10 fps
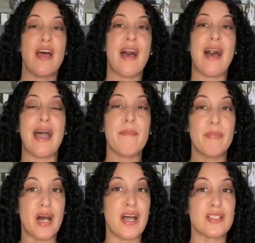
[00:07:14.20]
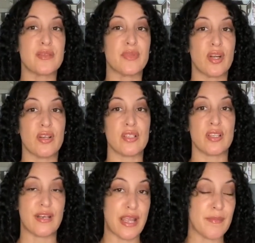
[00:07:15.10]
I bought some curtains
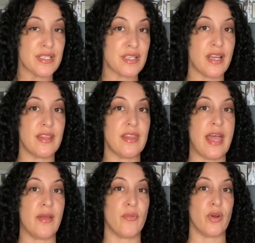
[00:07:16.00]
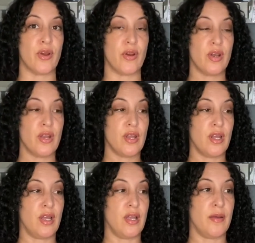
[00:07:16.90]
on Amazon that were
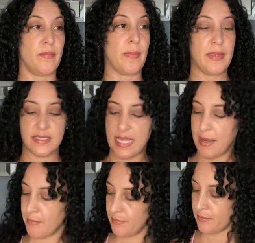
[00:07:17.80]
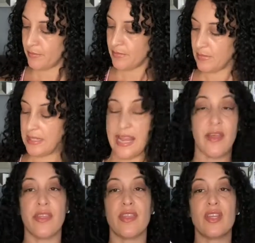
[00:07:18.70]
the same
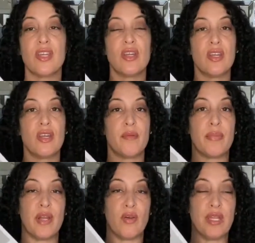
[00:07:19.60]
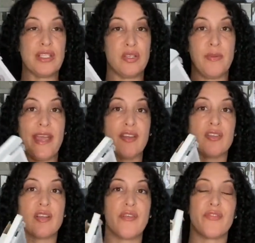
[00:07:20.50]
length, but only 2
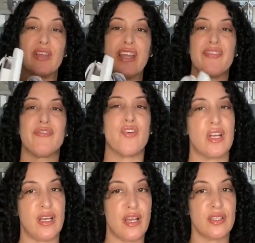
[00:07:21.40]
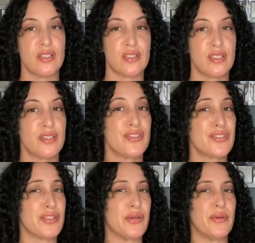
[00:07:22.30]
panels for like $40.
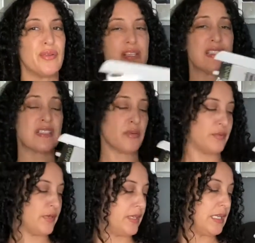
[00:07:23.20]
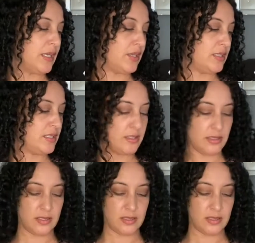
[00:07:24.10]
So this is a really good deal.